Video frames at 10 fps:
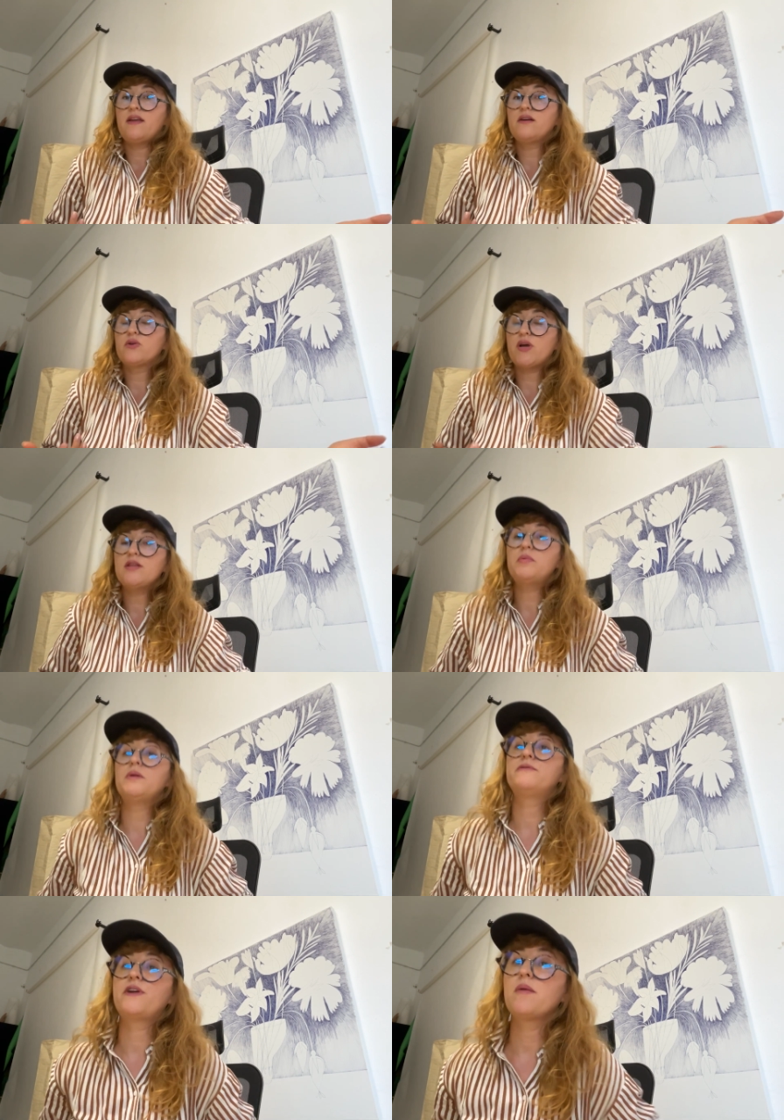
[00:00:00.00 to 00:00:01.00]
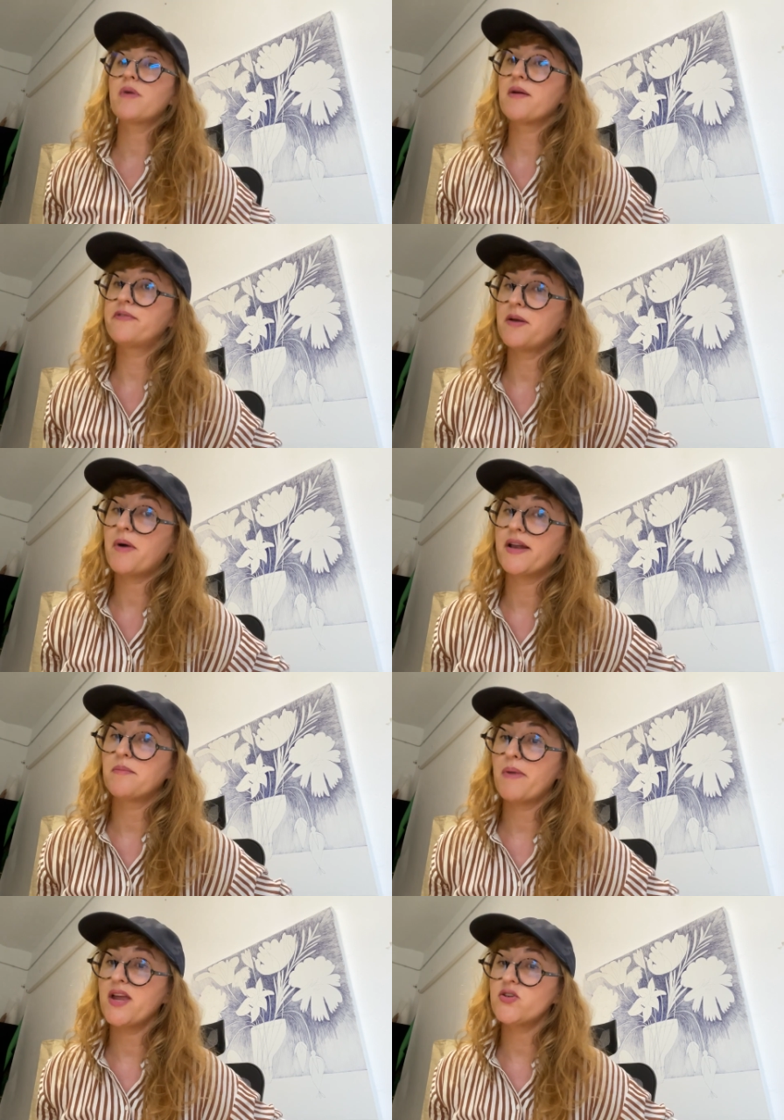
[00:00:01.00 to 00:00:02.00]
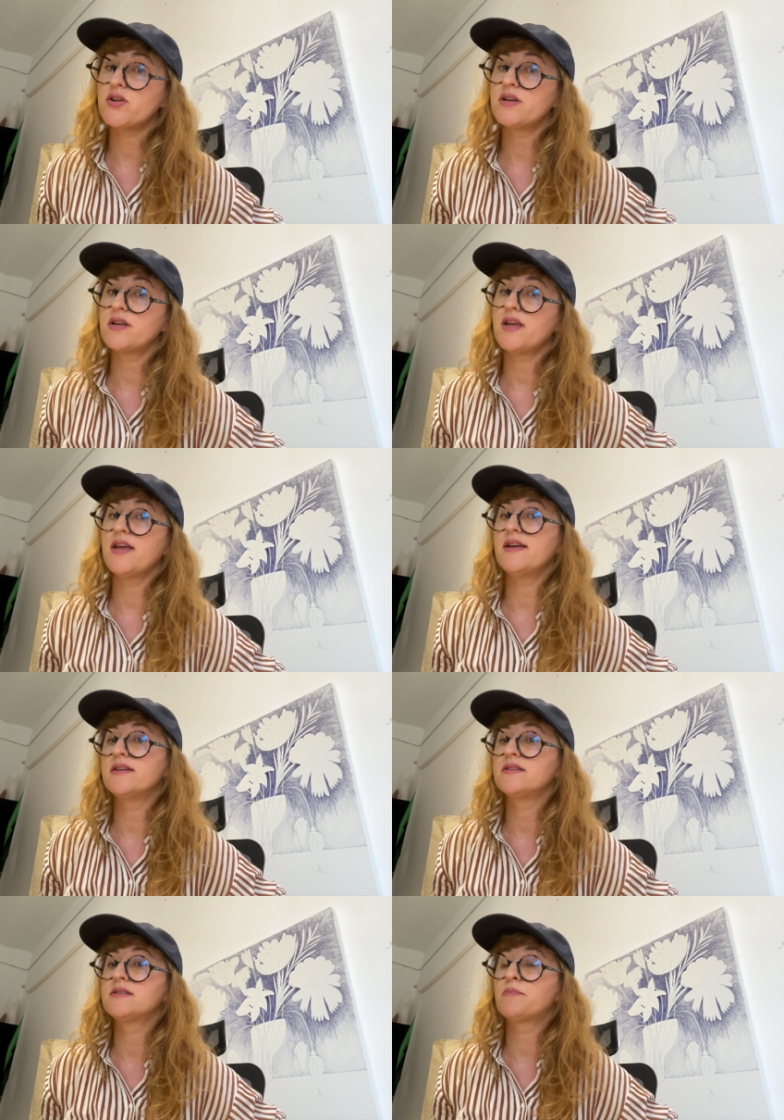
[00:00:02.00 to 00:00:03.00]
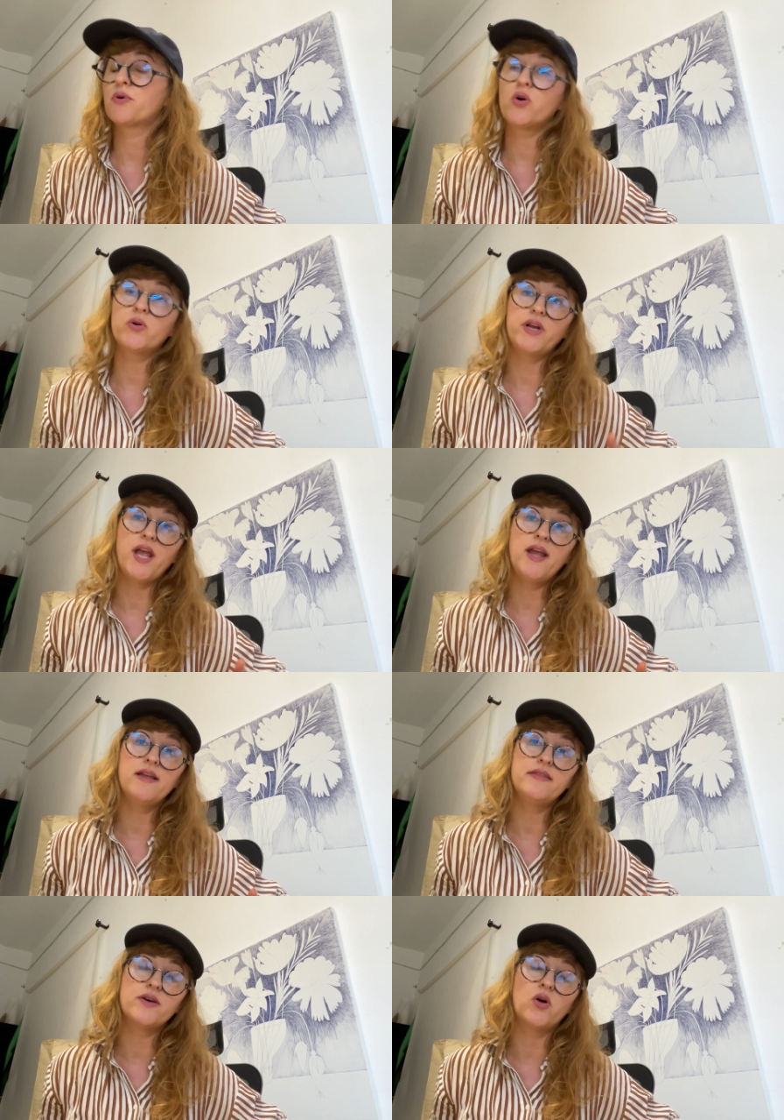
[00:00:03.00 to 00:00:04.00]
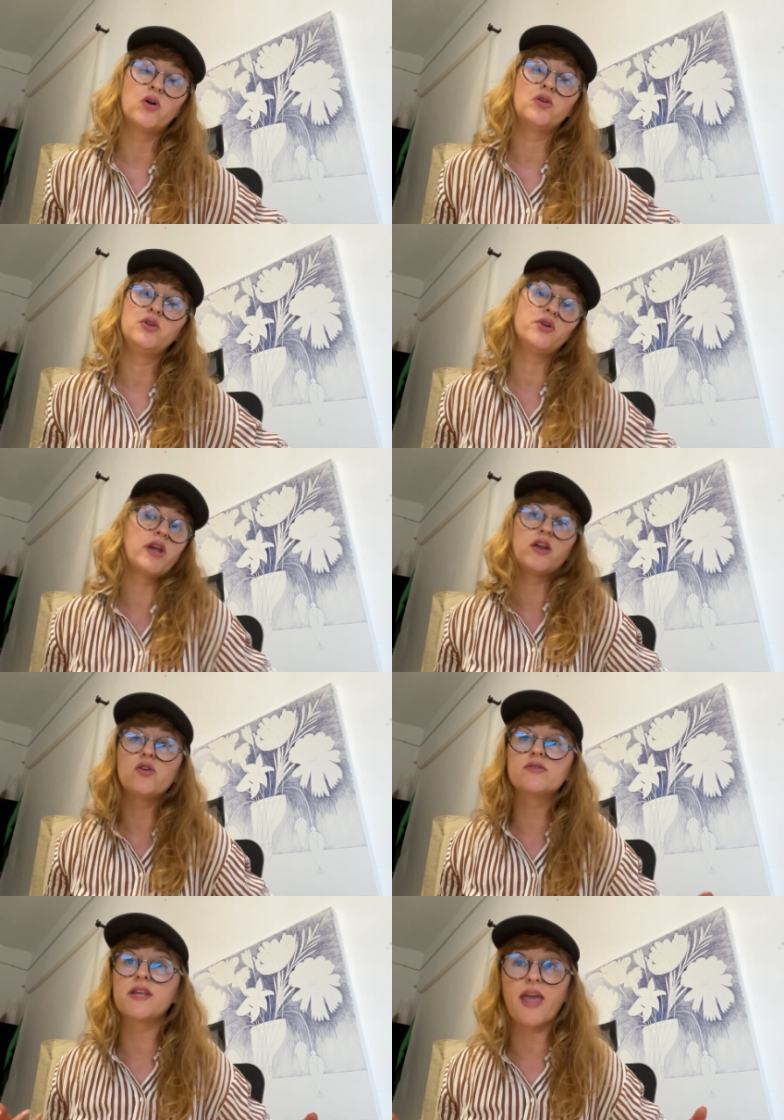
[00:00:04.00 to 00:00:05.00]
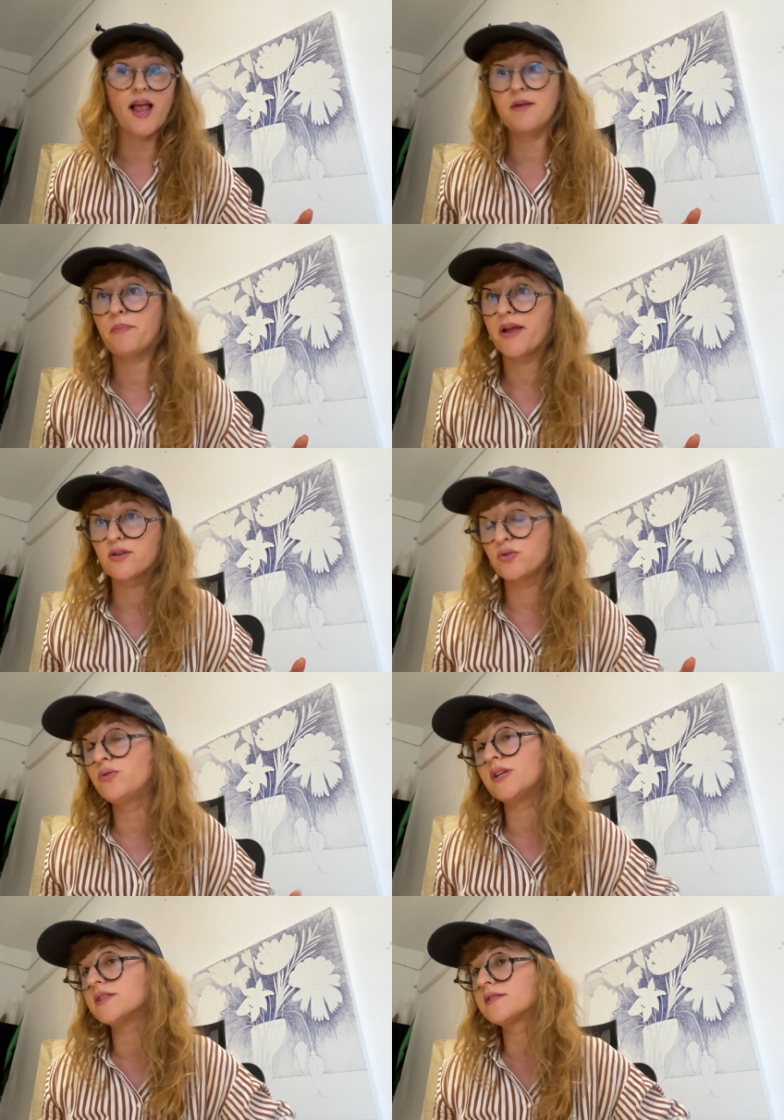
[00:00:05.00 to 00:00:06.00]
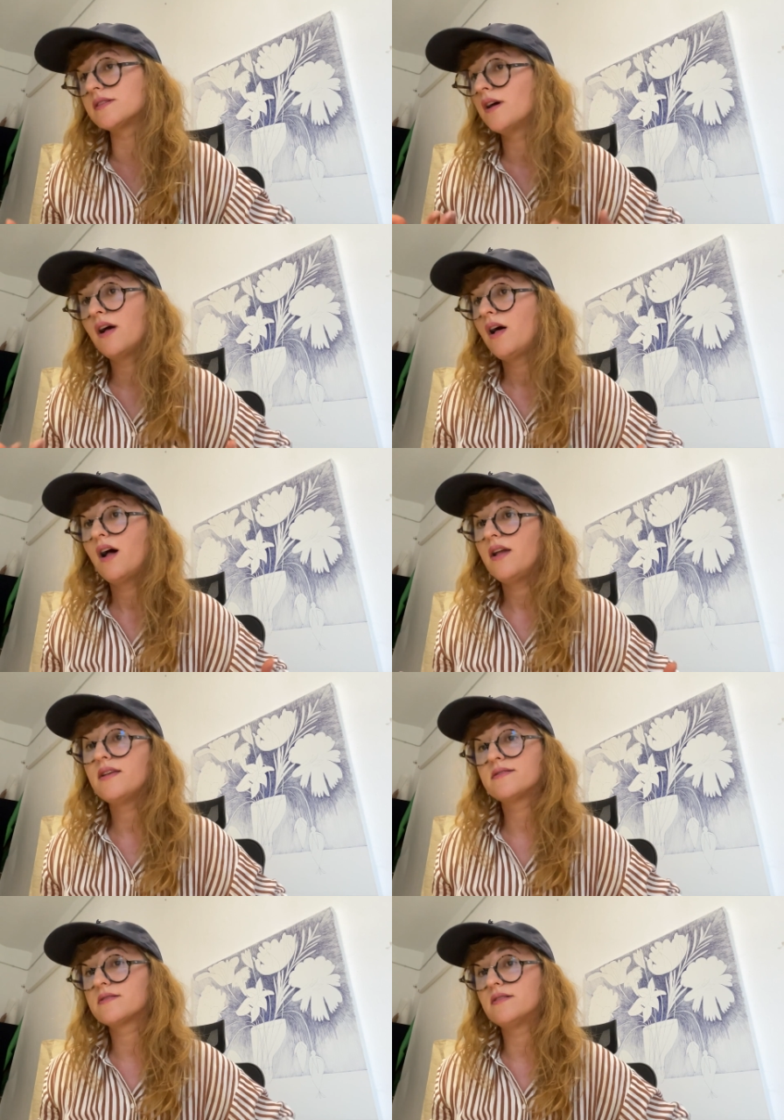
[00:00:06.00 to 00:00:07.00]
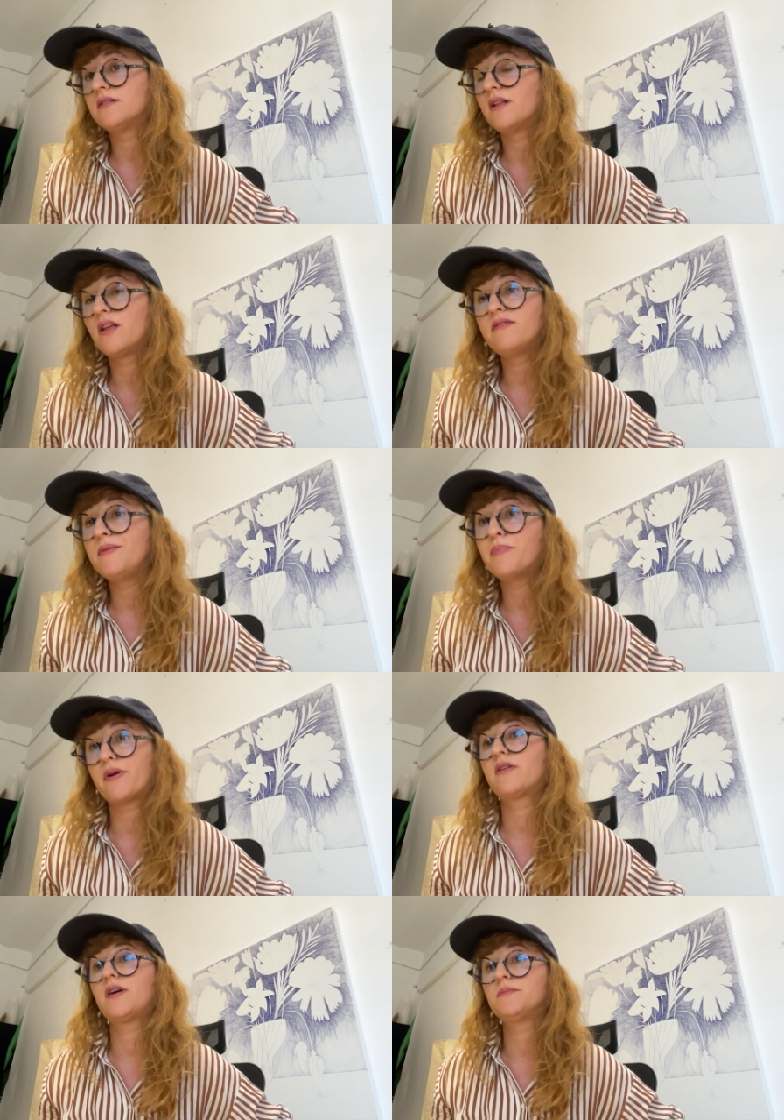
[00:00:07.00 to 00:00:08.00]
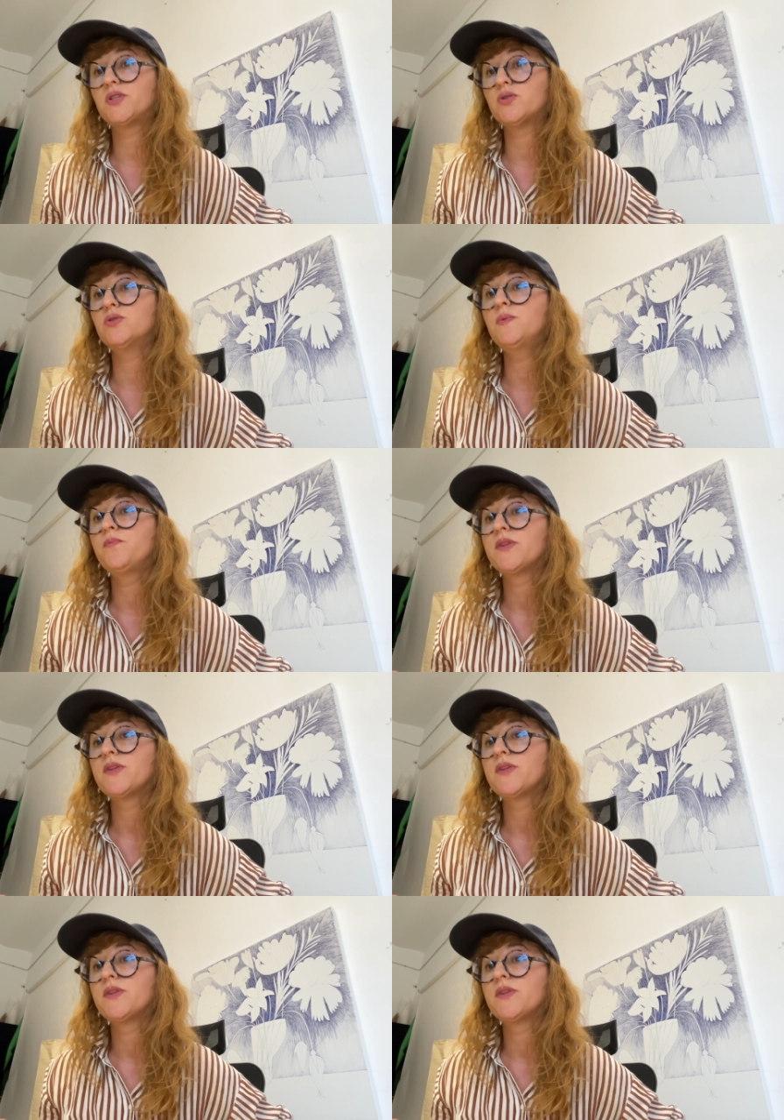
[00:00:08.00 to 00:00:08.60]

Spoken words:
incredible frame-by-frame animation is Procreate, or you can use Calipeg too. It's a lovely program too.